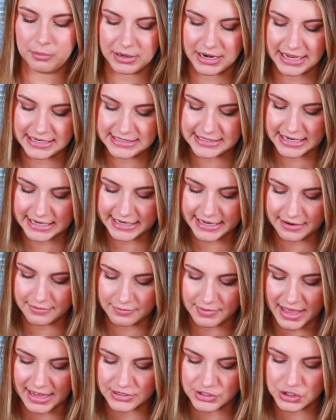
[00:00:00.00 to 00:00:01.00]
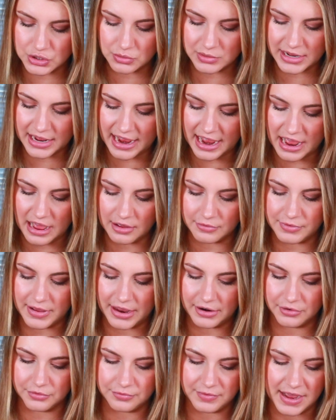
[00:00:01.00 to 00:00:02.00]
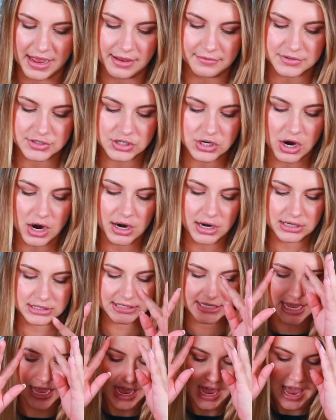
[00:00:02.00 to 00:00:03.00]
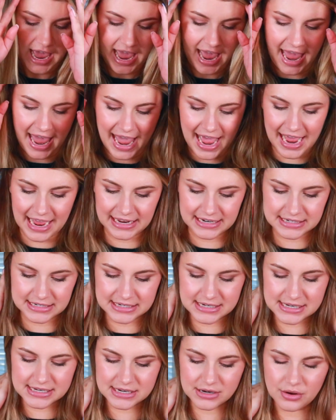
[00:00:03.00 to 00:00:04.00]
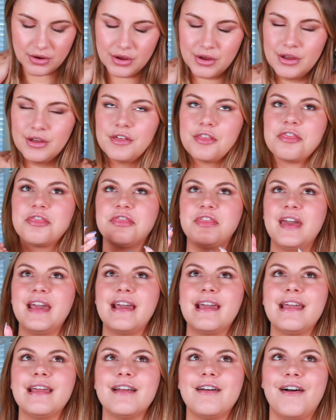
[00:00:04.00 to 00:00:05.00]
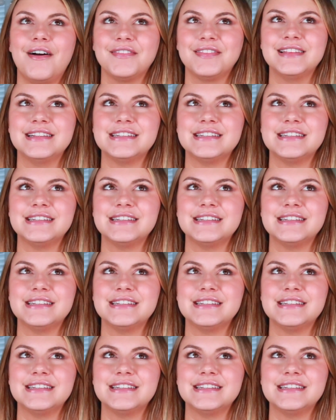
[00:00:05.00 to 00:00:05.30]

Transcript: but I did give that 2.5 out of 5 stars. And thinking on